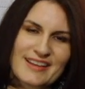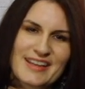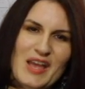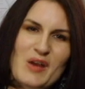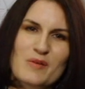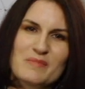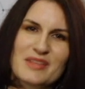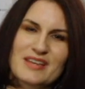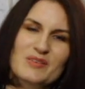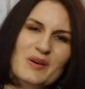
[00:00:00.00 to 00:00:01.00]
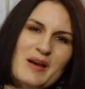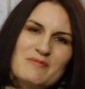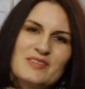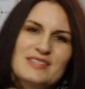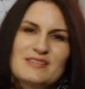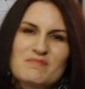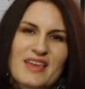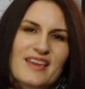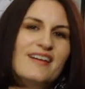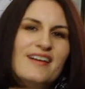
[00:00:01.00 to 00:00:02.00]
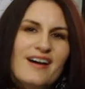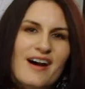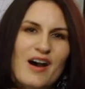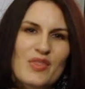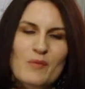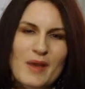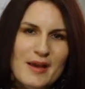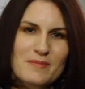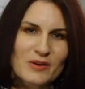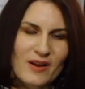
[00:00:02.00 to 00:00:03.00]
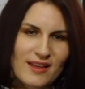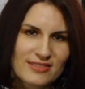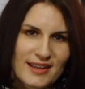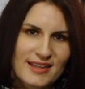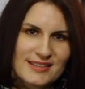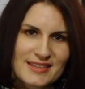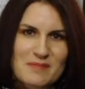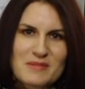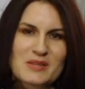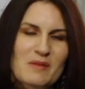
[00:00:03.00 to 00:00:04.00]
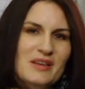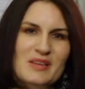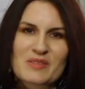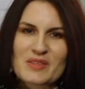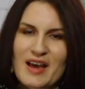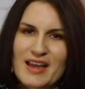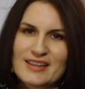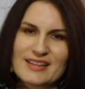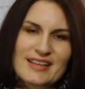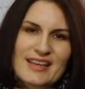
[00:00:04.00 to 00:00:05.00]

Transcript: and I hope that you'll come visit me on the web or online and let me know what you thought.